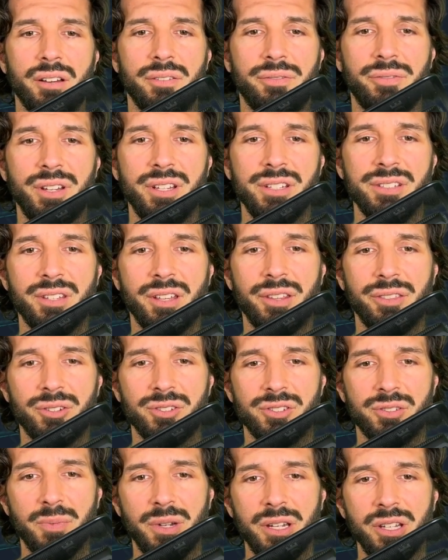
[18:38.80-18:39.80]
face. Then
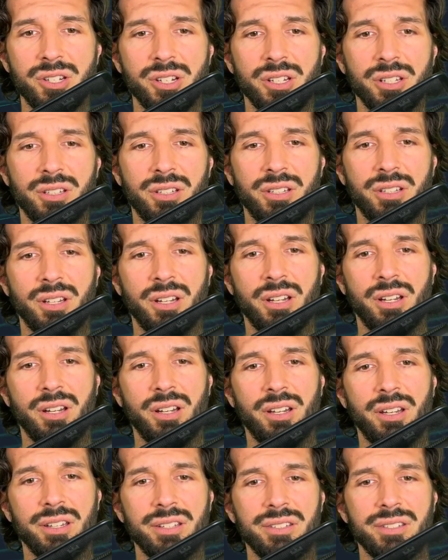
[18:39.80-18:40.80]
there's Magic,
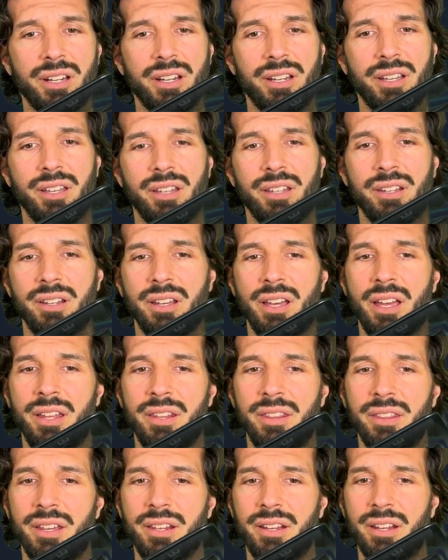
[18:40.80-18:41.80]
Exai,
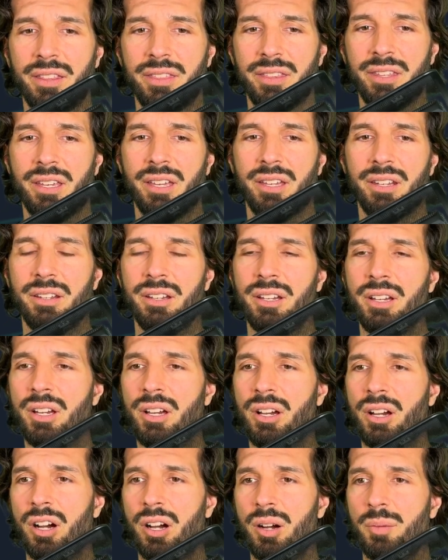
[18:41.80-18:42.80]
and then at the end,
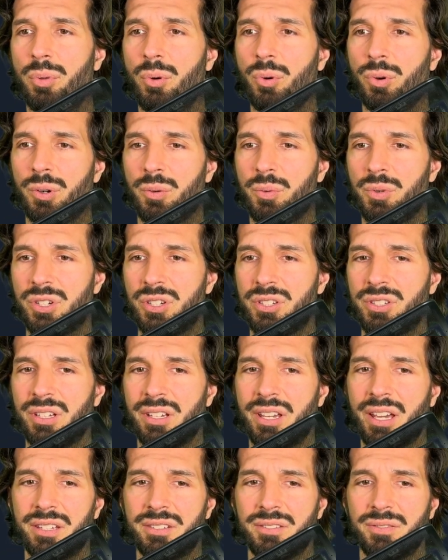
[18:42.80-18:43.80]
Borg, which is the
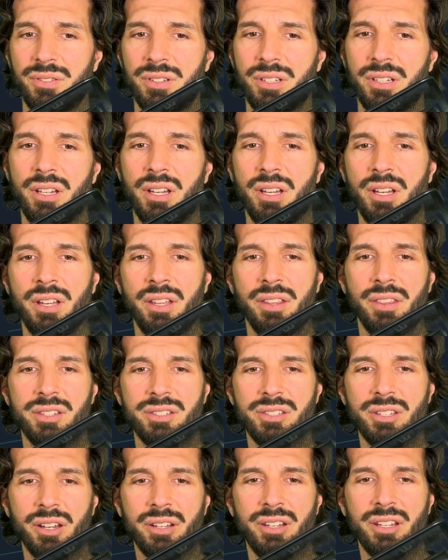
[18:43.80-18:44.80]
gas fee.
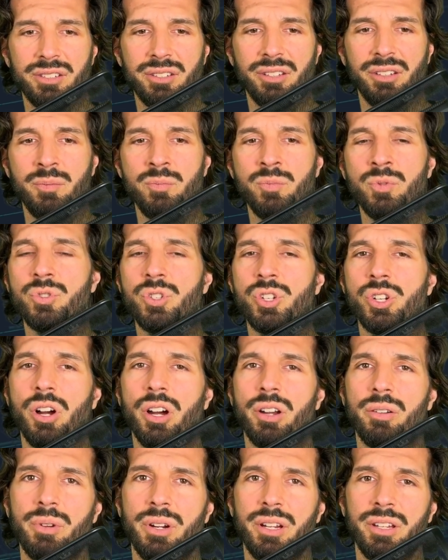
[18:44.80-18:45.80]
It's not necessarily a
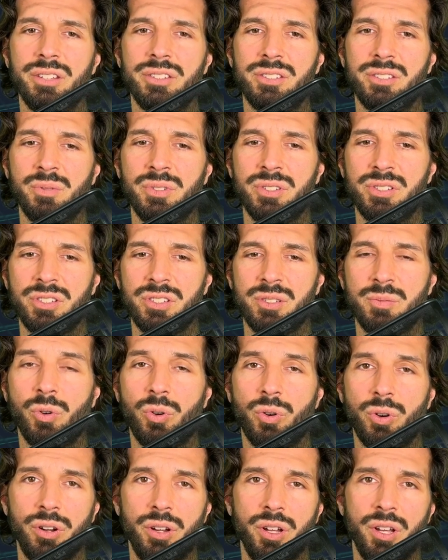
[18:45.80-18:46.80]
moonshot, right? This is
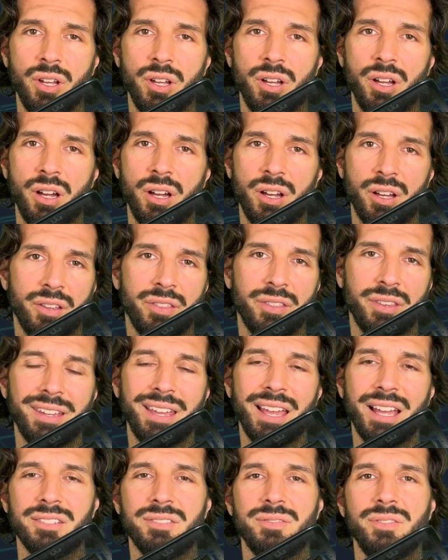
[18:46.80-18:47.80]
more the
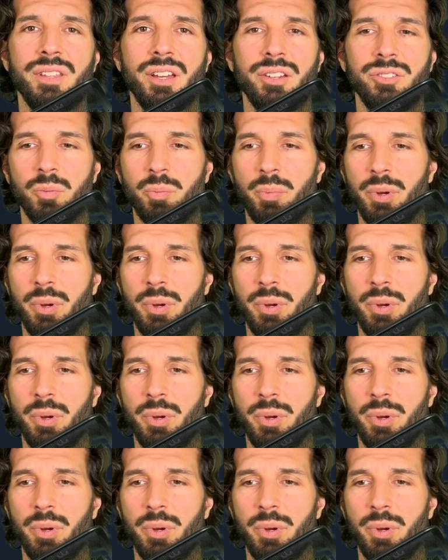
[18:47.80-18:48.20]
gas fee that you